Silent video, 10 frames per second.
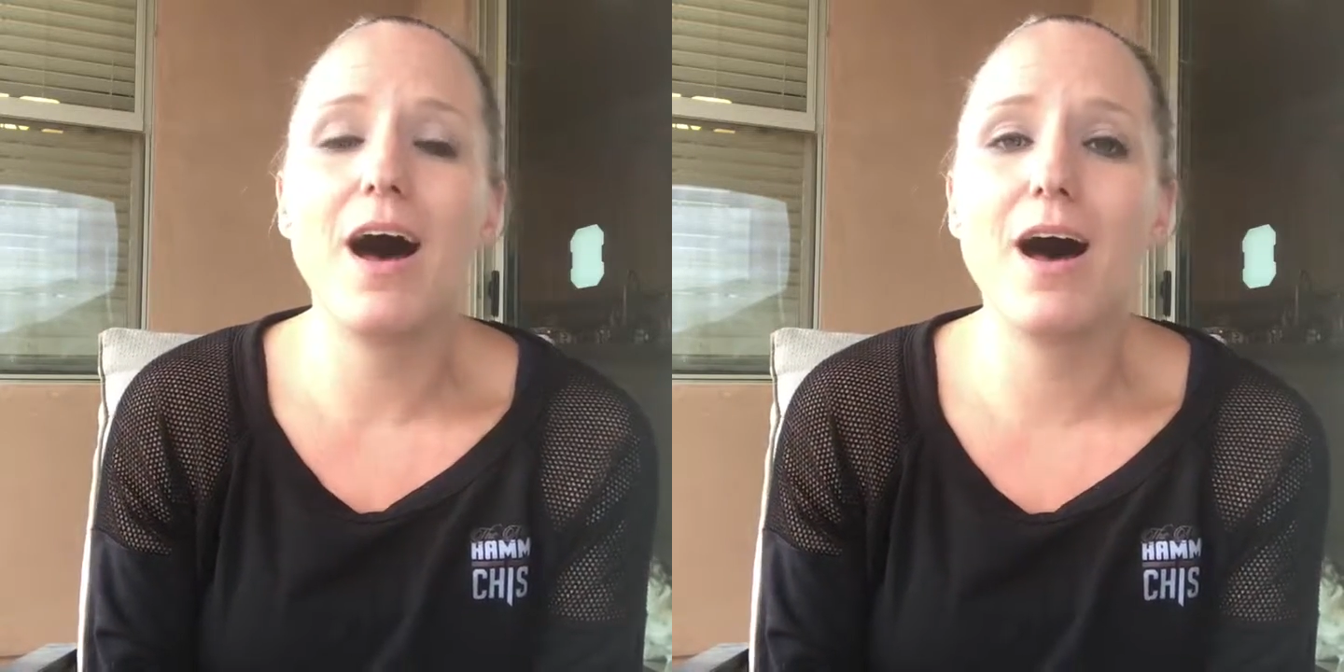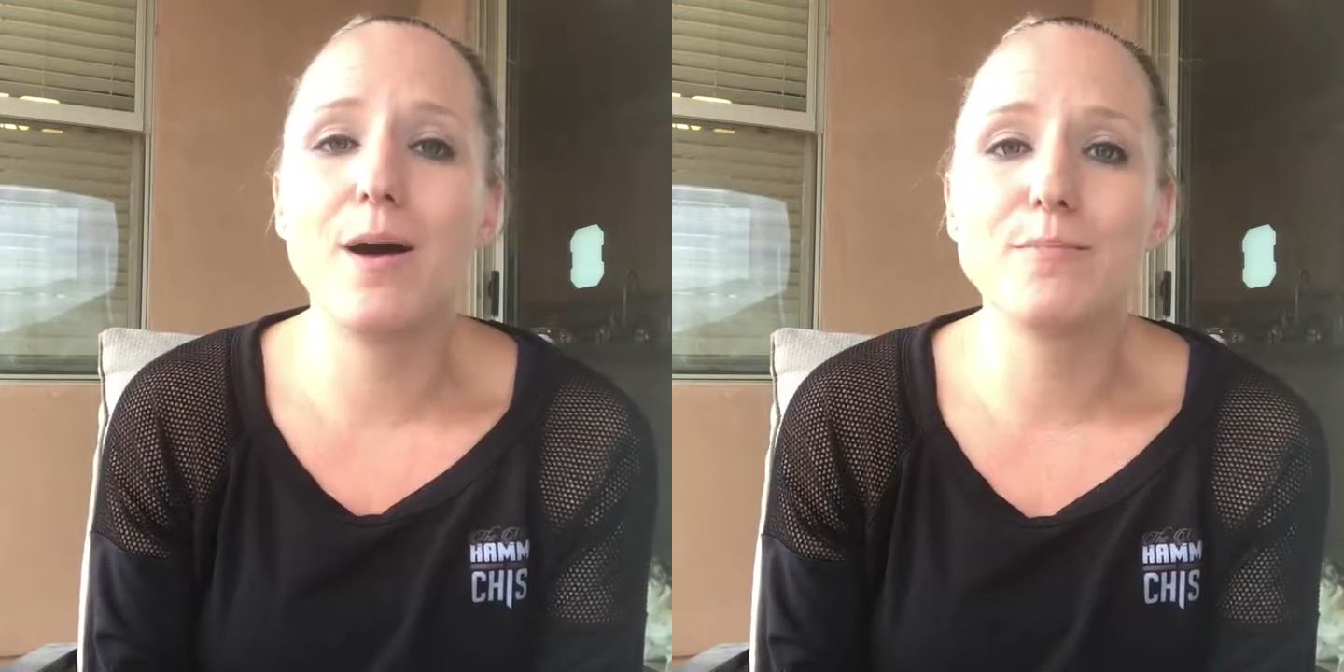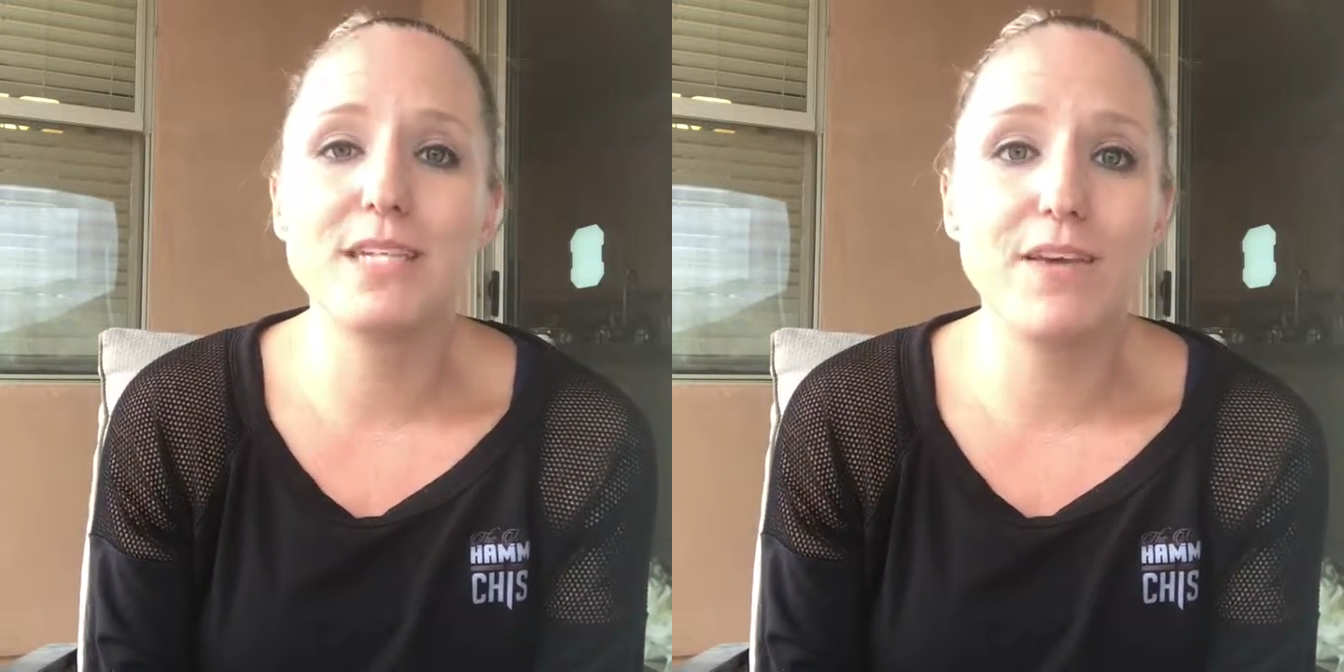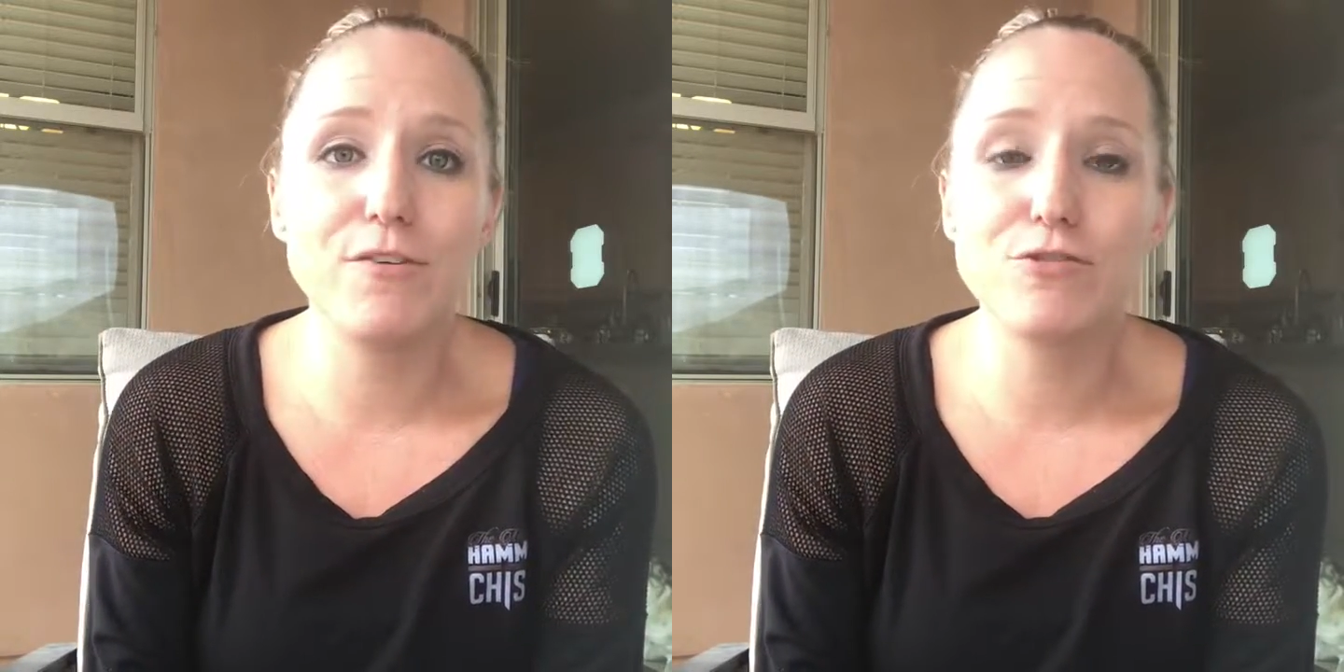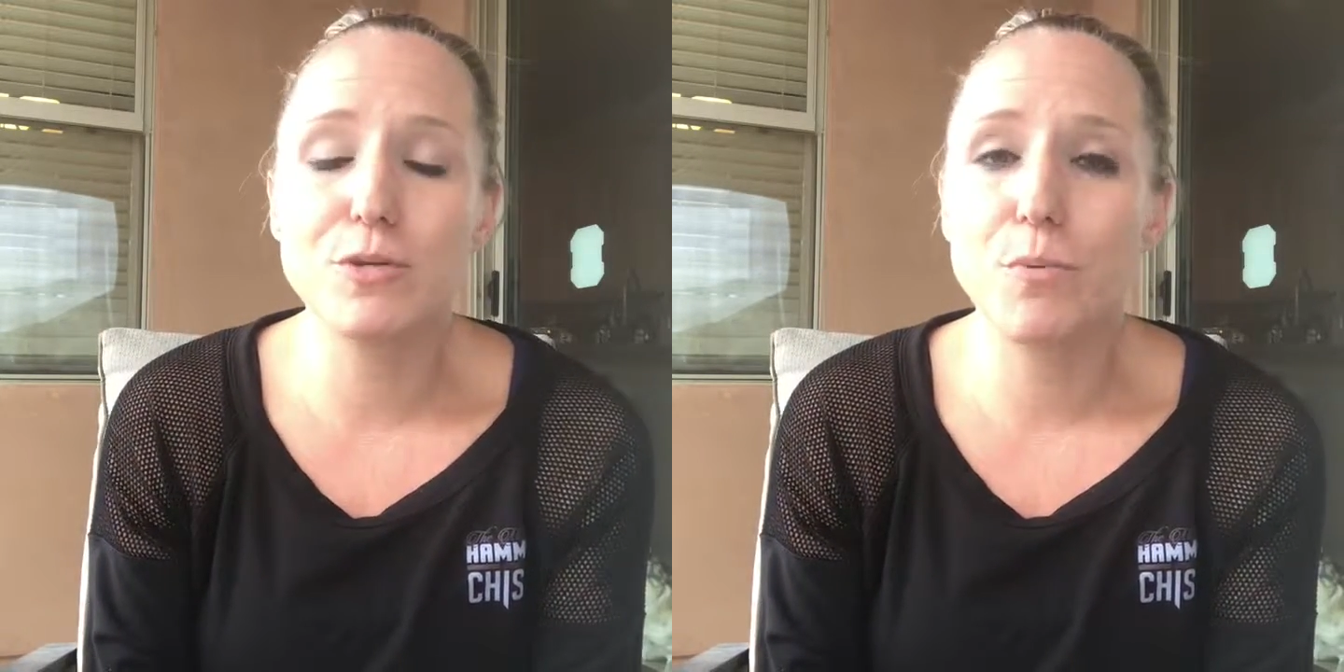um, to give
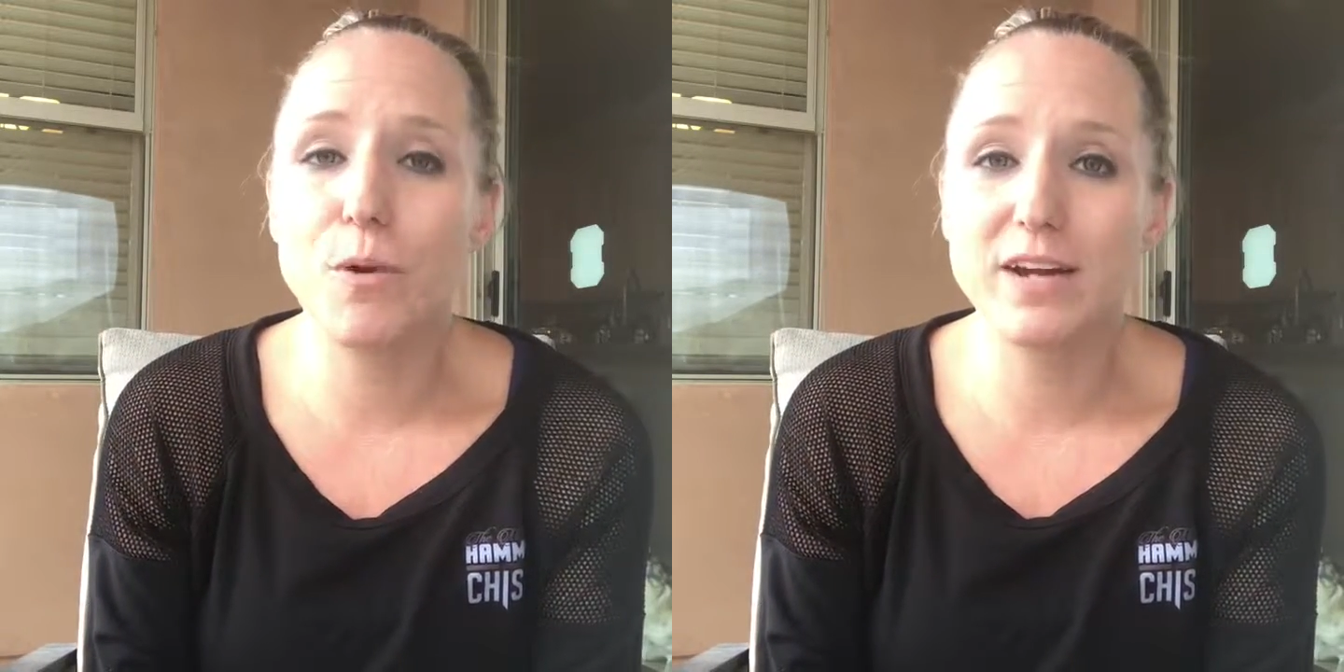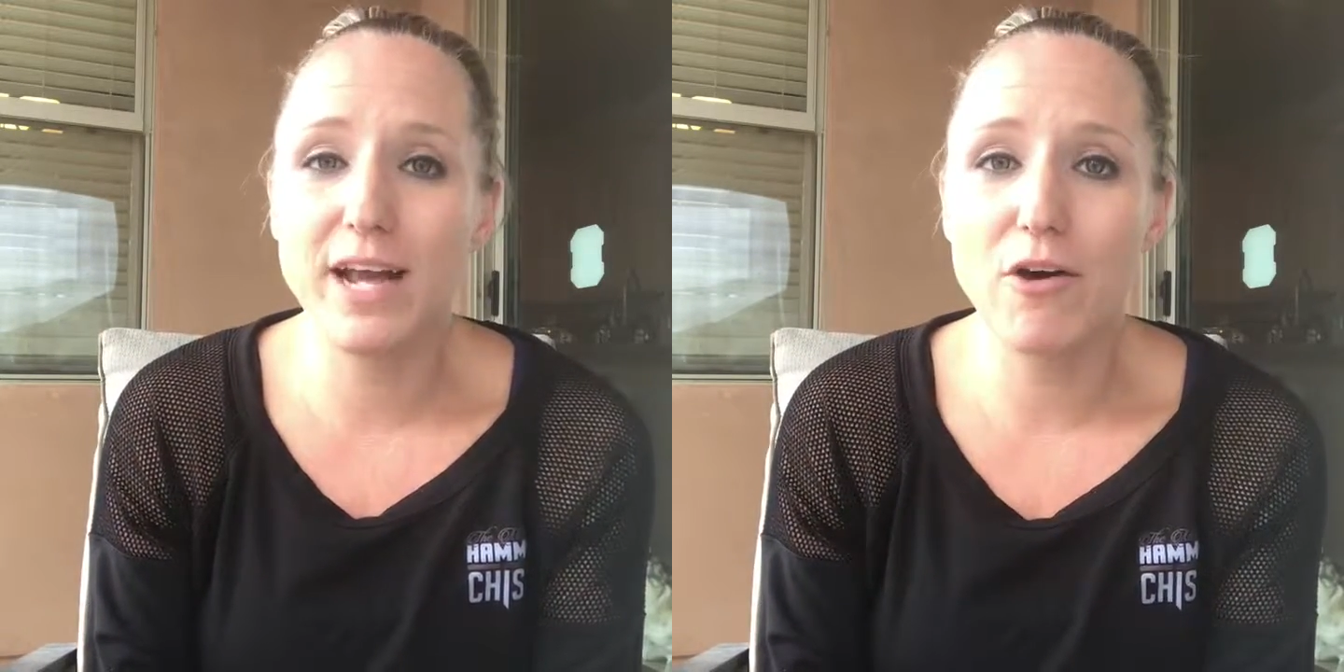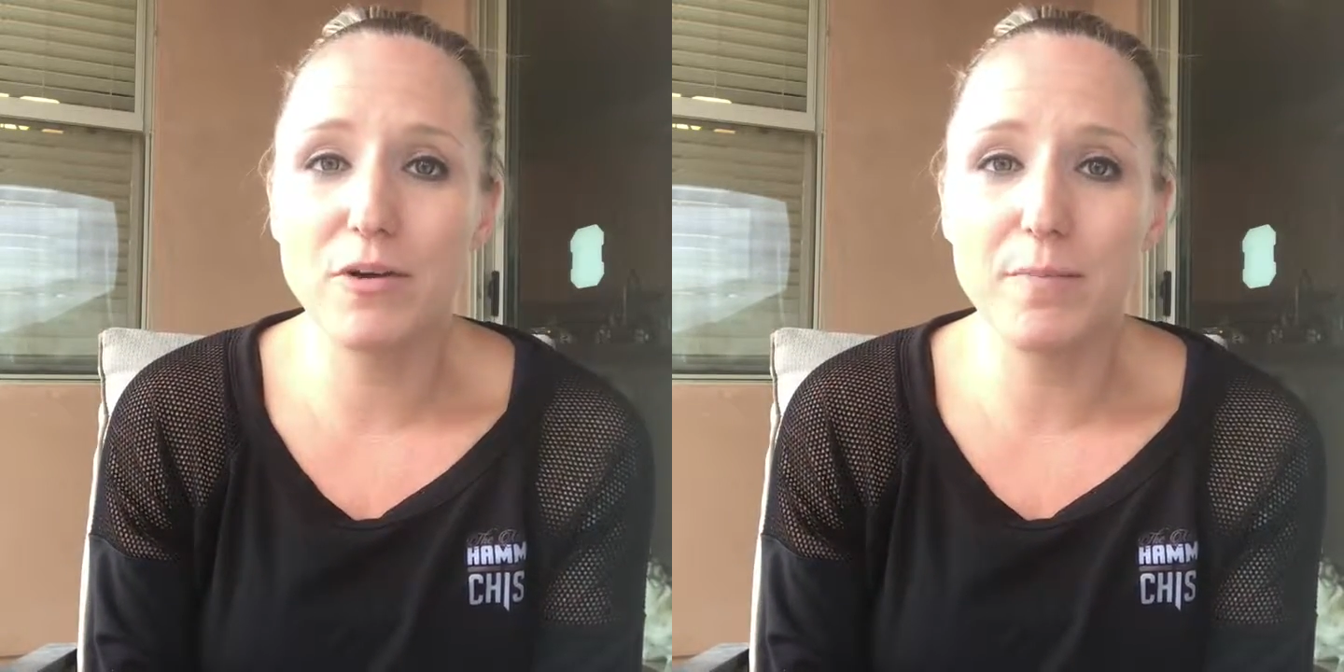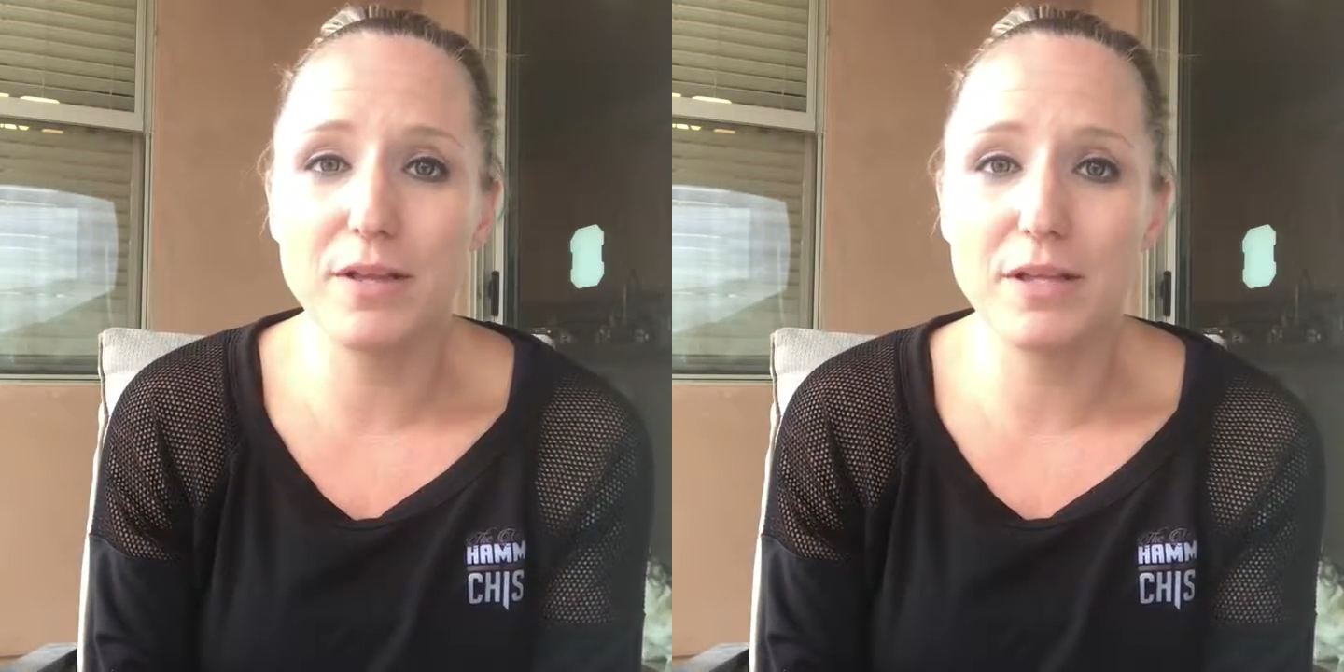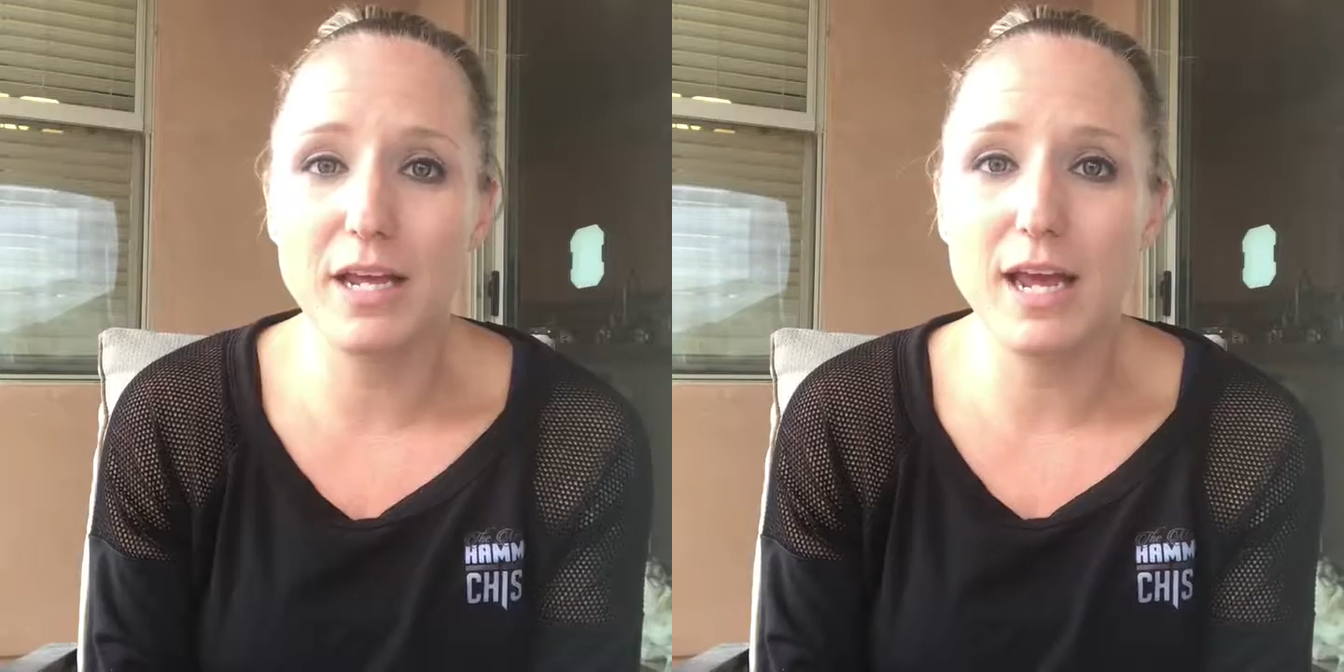you support and
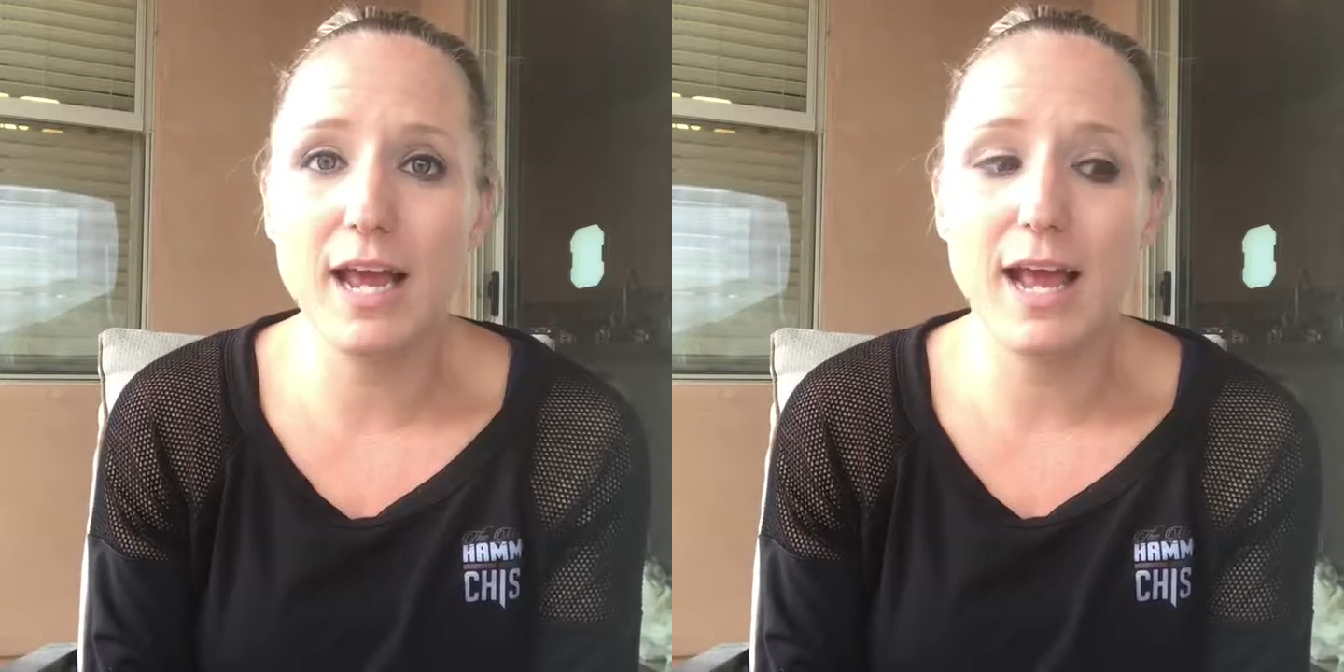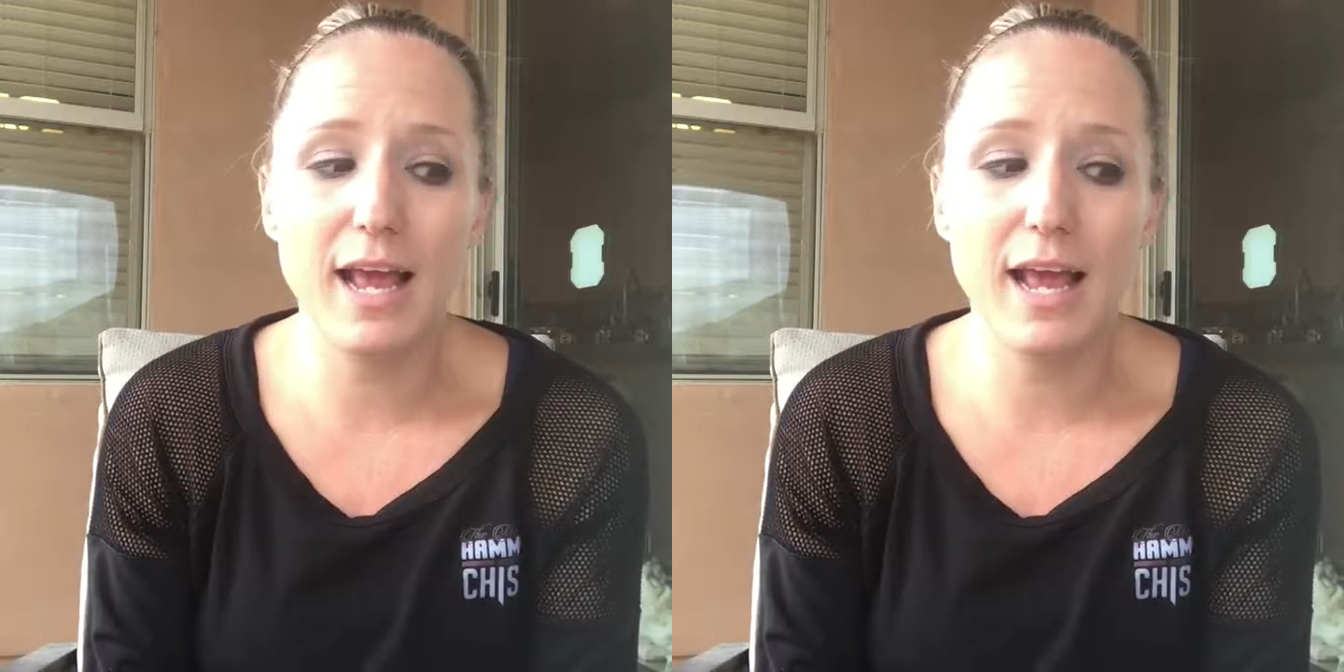accountability